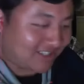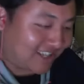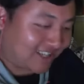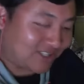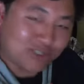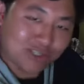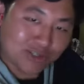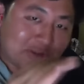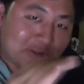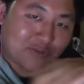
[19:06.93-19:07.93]
the tension just
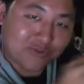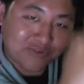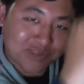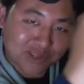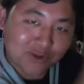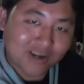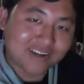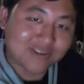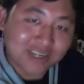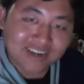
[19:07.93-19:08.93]
went from 50 to
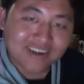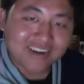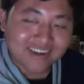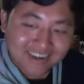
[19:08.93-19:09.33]
100 here.